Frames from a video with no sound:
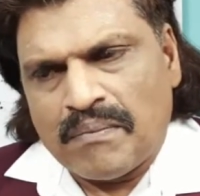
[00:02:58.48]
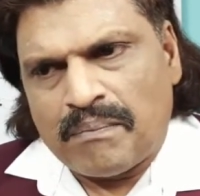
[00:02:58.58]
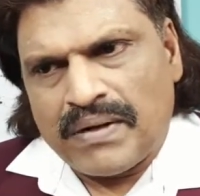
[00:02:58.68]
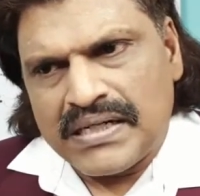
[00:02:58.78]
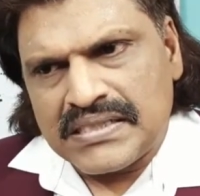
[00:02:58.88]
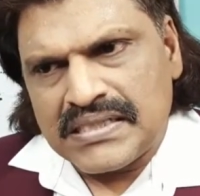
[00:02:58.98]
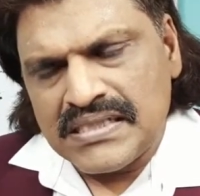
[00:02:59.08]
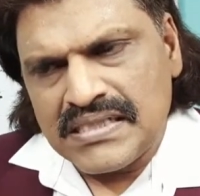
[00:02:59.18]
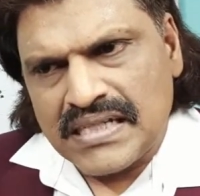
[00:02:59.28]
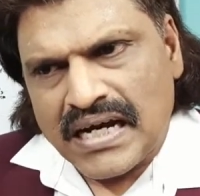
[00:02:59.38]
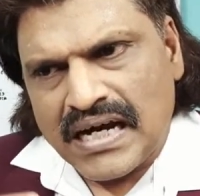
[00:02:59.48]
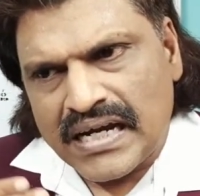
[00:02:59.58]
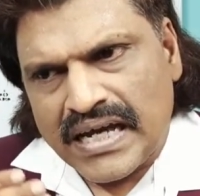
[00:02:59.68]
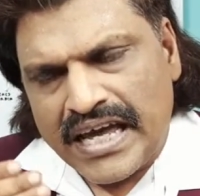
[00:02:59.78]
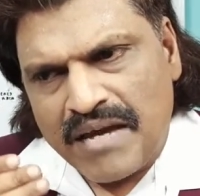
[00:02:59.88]
Persons
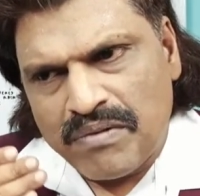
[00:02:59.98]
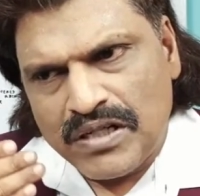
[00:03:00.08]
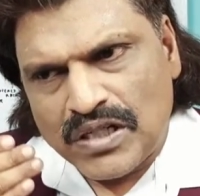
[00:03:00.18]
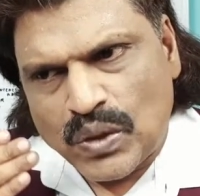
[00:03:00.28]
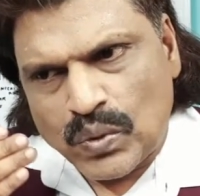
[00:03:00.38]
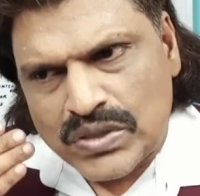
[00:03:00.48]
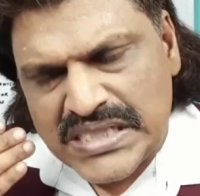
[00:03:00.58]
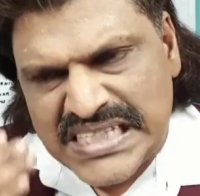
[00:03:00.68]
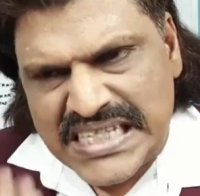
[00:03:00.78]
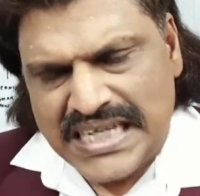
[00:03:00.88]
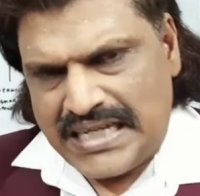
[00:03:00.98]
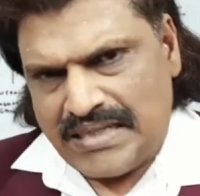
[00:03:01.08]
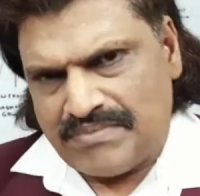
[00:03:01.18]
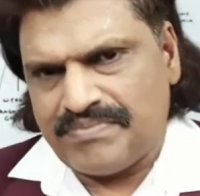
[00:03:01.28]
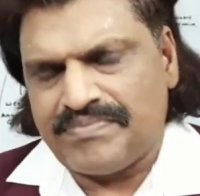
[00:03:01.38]
are able to see,